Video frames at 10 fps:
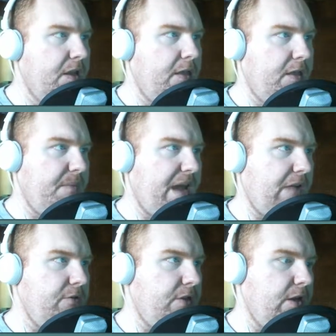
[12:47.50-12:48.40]
the
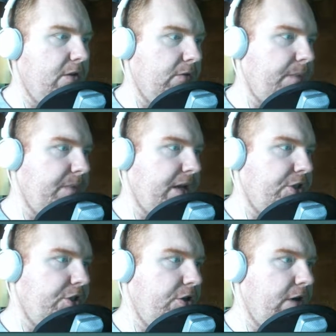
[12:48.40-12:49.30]
mountain zone. I'm not
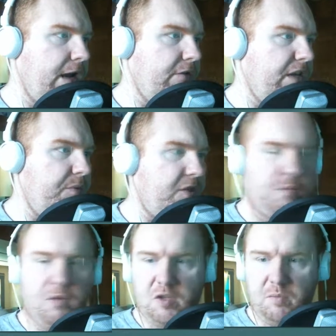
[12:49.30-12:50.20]
sure how deep it's
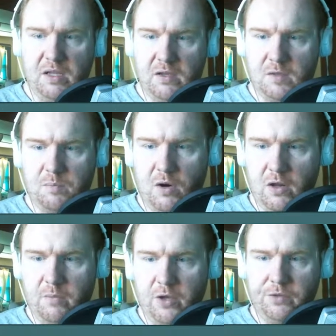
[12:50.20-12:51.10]
supposed to be. This is part of
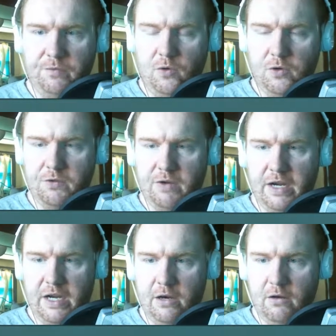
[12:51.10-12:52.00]
the mushroom forest right
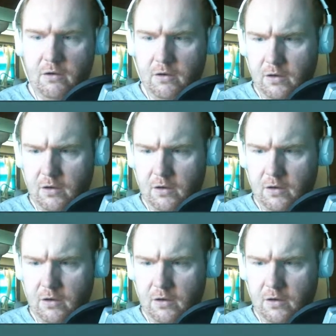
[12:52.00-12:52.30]
here.